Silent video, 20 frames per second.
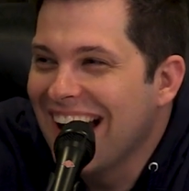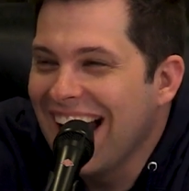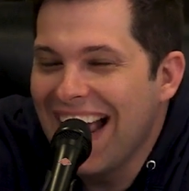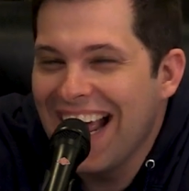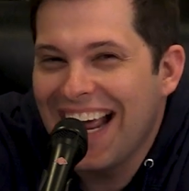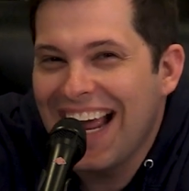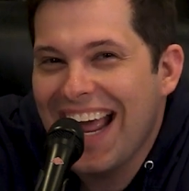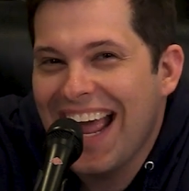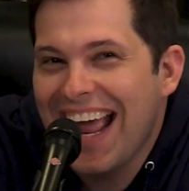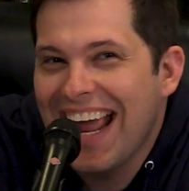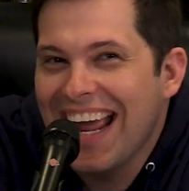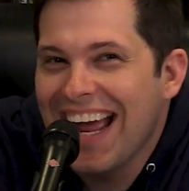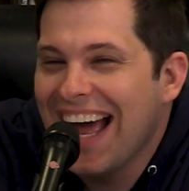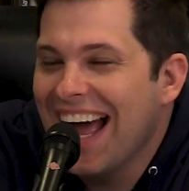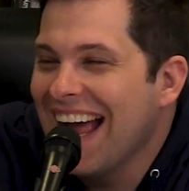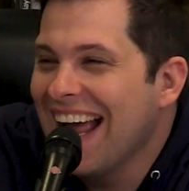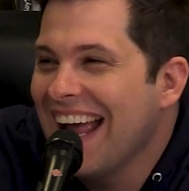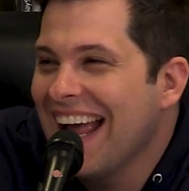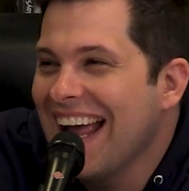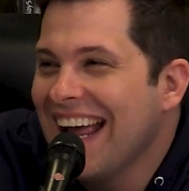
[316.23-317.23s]

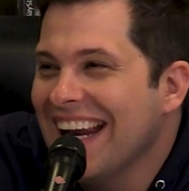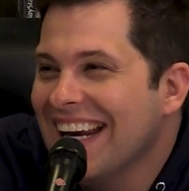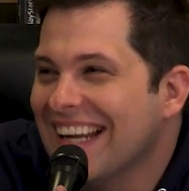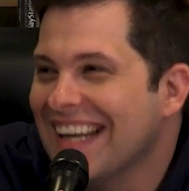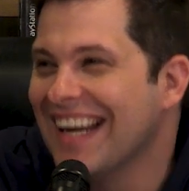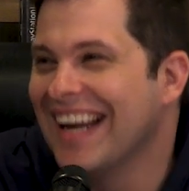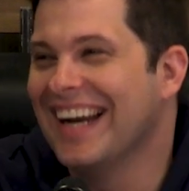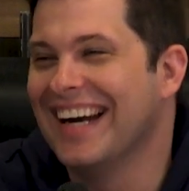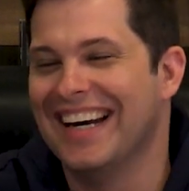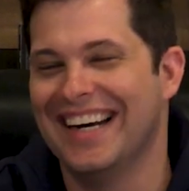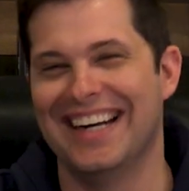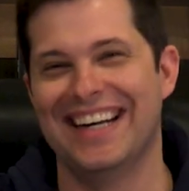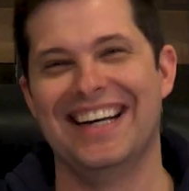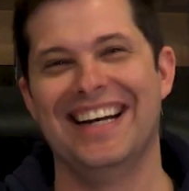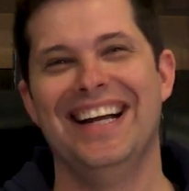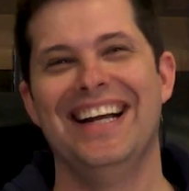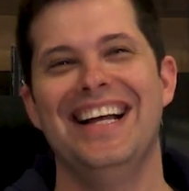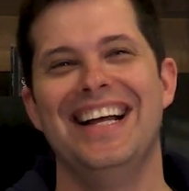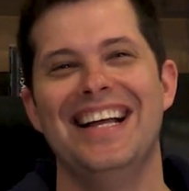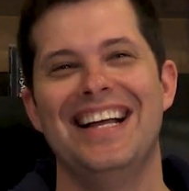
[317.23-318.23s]
I hate
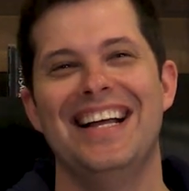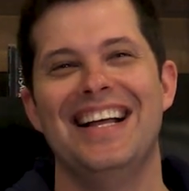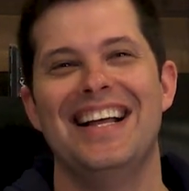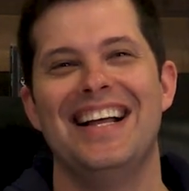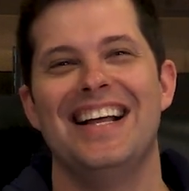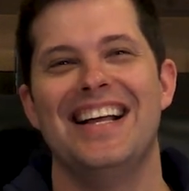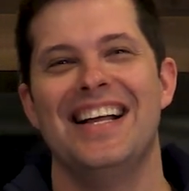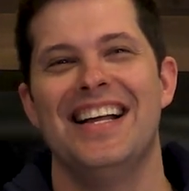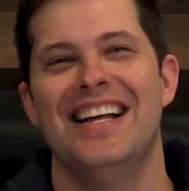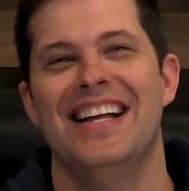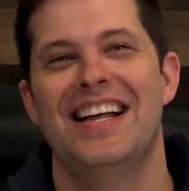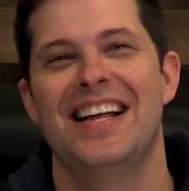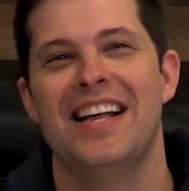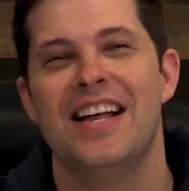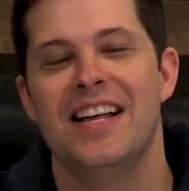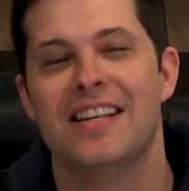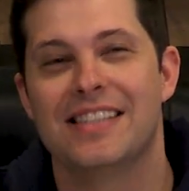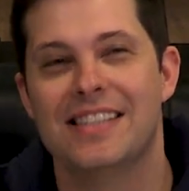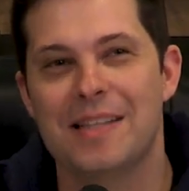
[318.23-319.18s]
it.